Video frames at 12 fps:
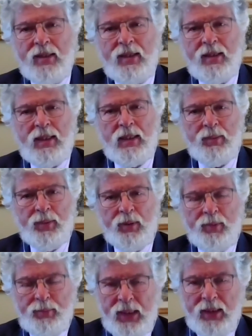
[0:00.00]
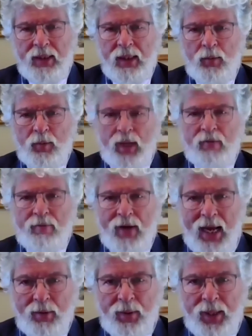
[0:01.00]
This is a probability we
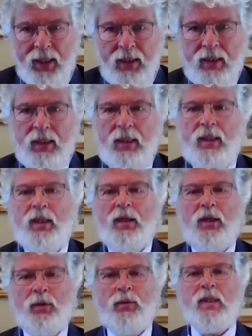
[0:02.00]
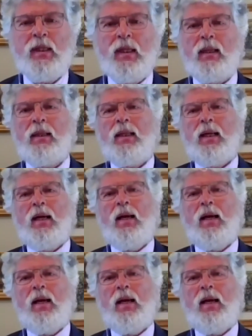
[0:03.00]
evaluate using